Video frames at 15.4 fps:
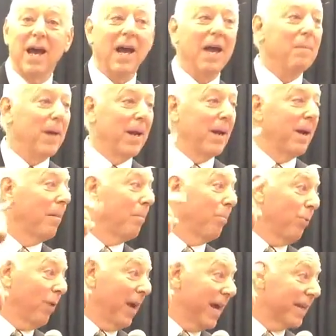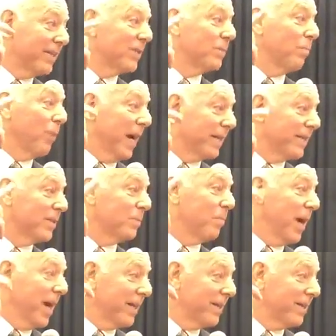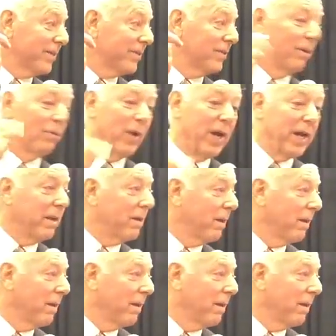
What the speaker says: I better practice, right?